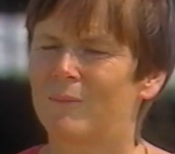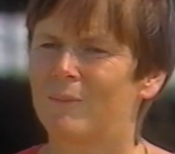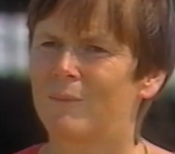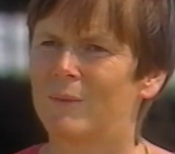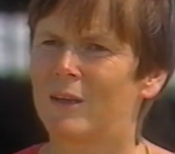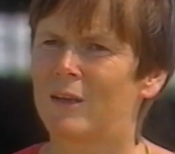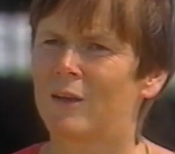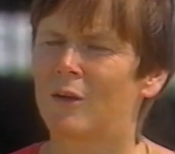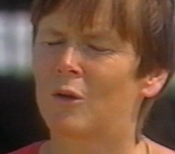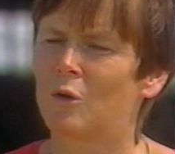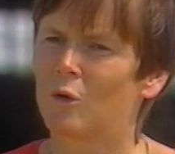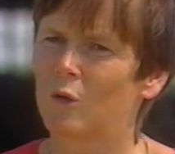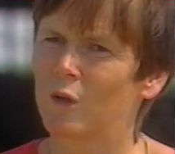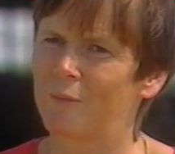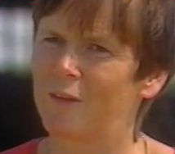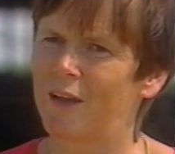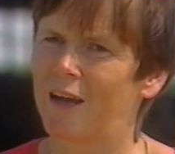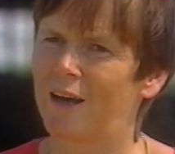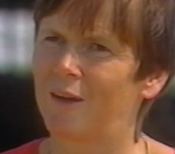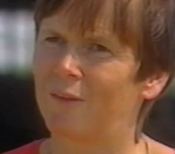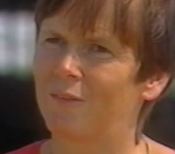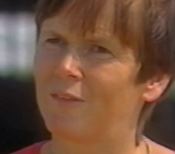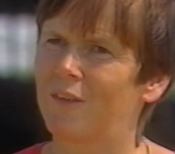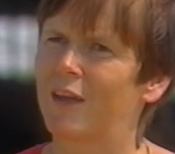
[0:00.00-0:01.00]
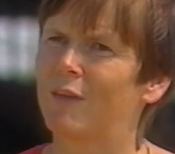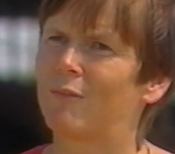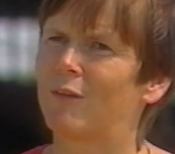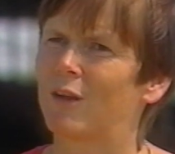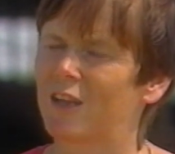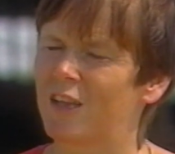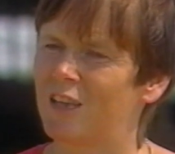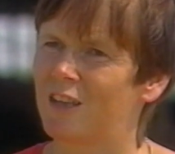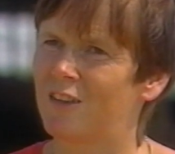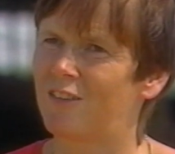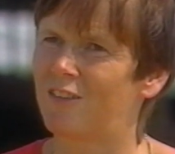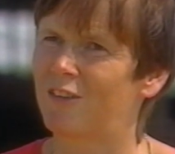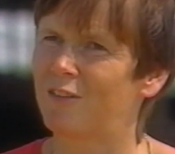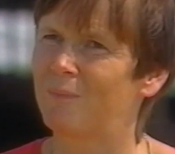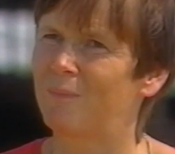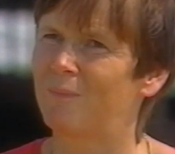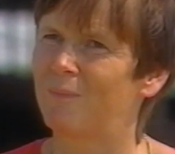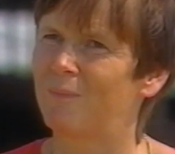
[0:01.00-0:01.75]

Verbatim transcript: we can cool them down, they will eat.